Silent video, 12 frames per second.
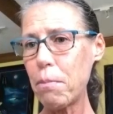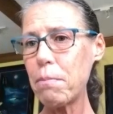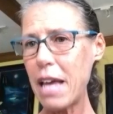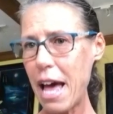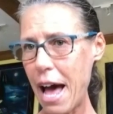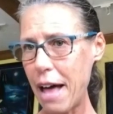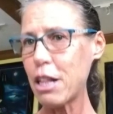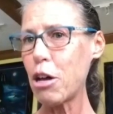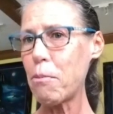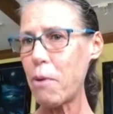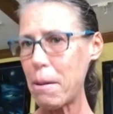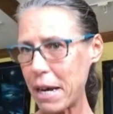The little
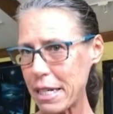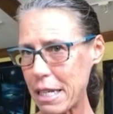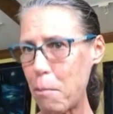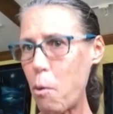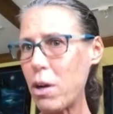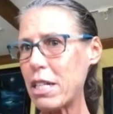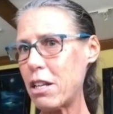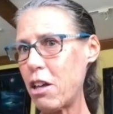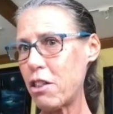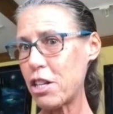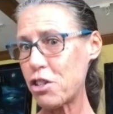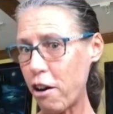boy picks up the
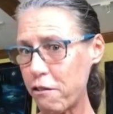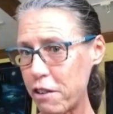starfish